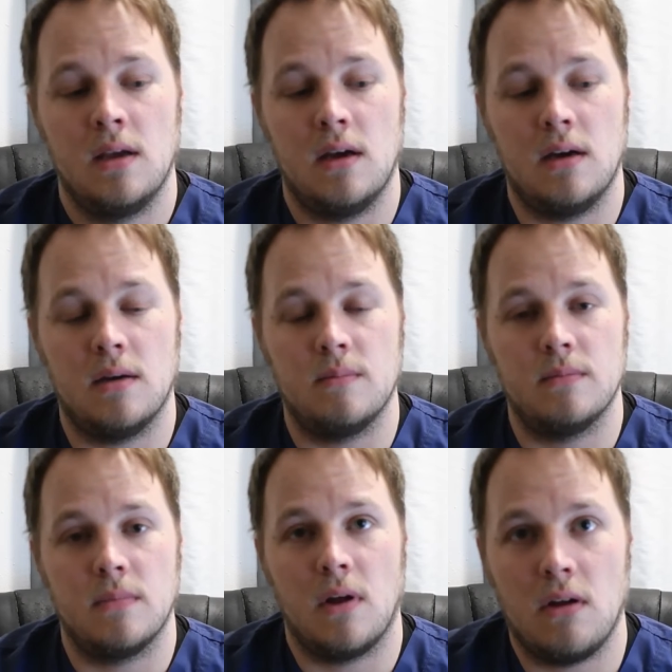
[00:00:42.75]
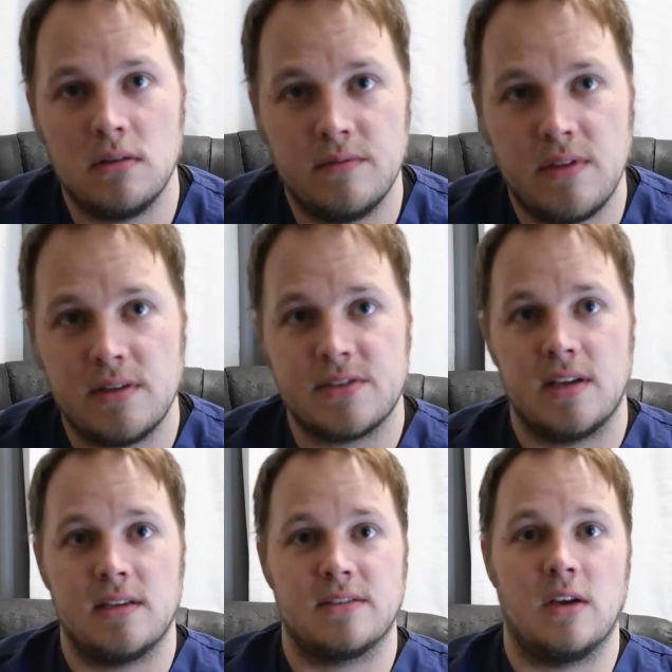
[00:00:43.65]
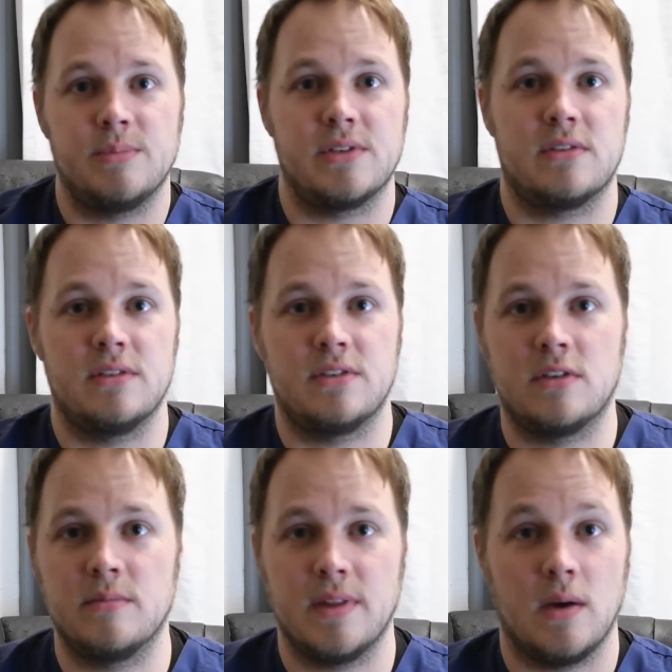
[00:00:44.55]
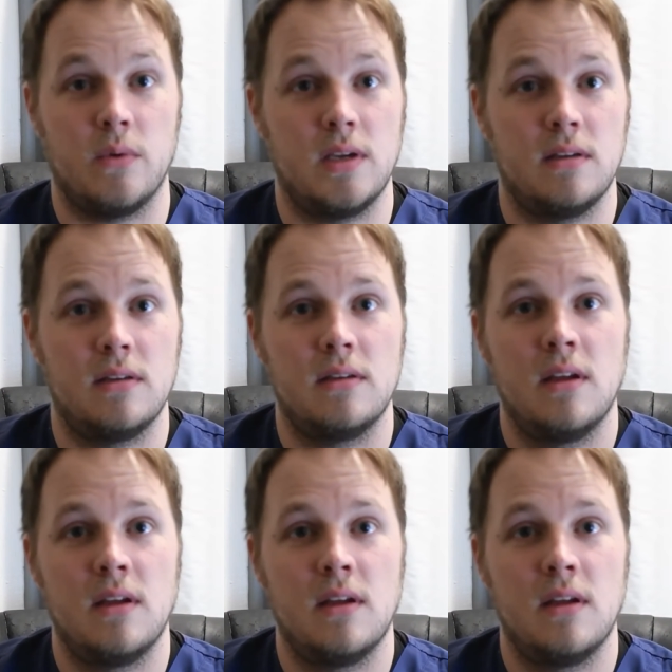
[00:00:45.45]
All of this has helped us to determine that we